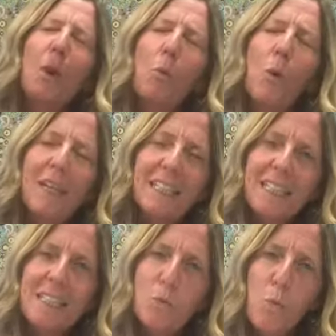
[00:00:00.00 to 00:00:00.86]
what
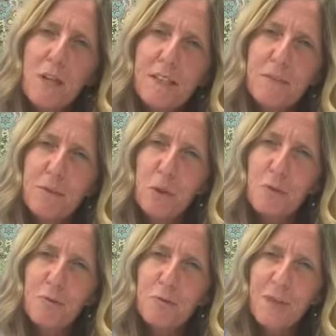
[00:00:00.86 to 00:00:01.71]
is one of your
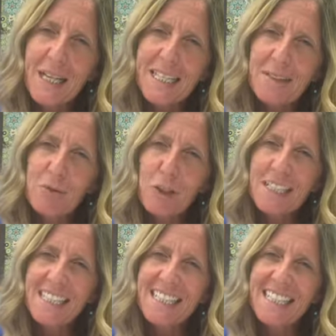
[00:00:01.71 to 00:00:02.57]

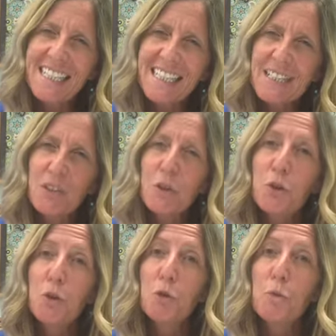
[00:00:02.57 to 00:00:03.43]
favorite things
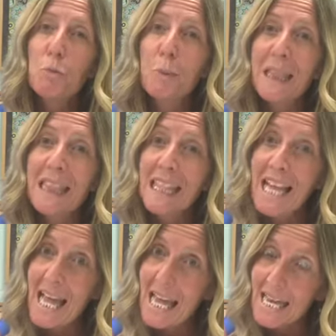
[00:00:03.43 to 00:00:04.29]
to
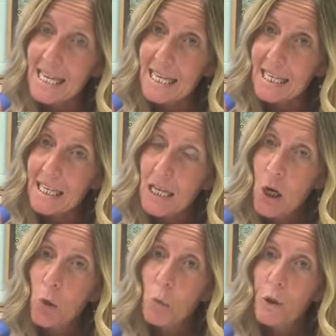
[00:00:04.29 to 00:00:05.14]
play?
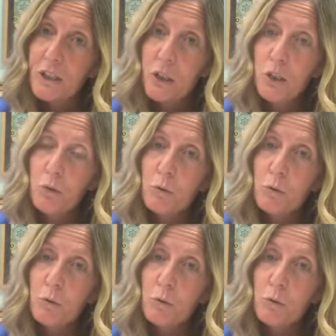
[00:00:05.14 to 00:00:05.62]
What do you